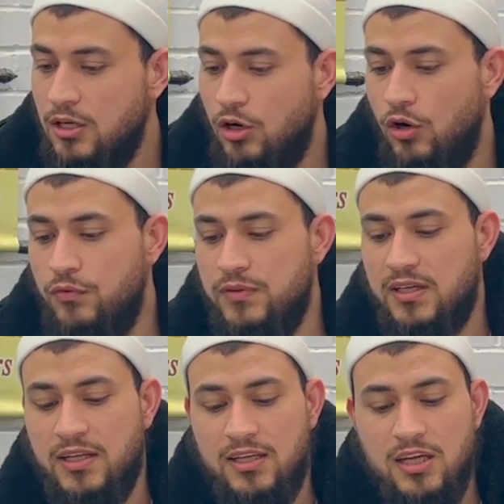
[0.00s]
of the
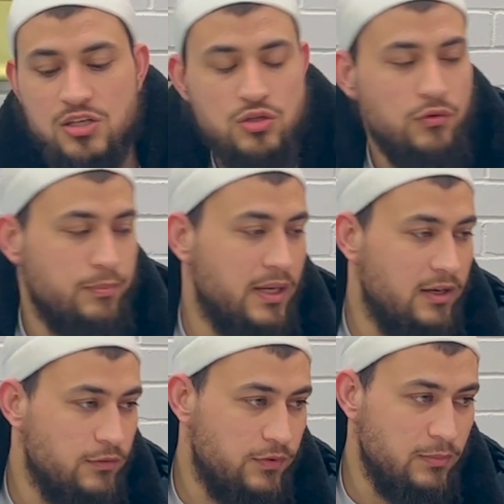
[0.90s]
creation of male
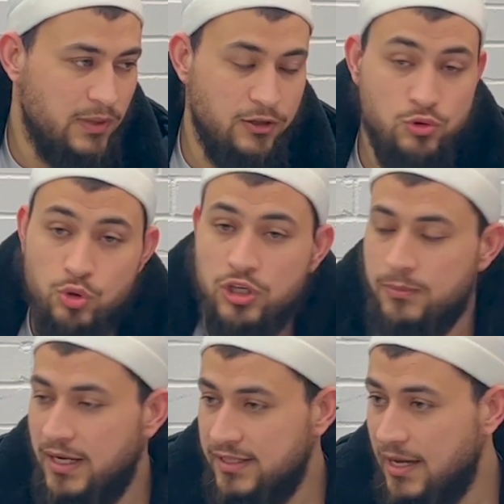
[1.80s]
and female. You're talking
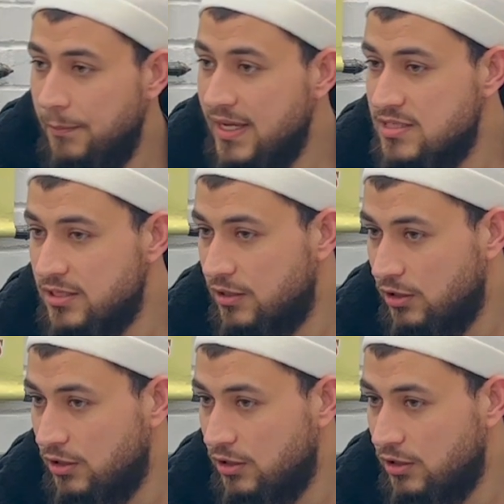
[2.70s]
about the amazing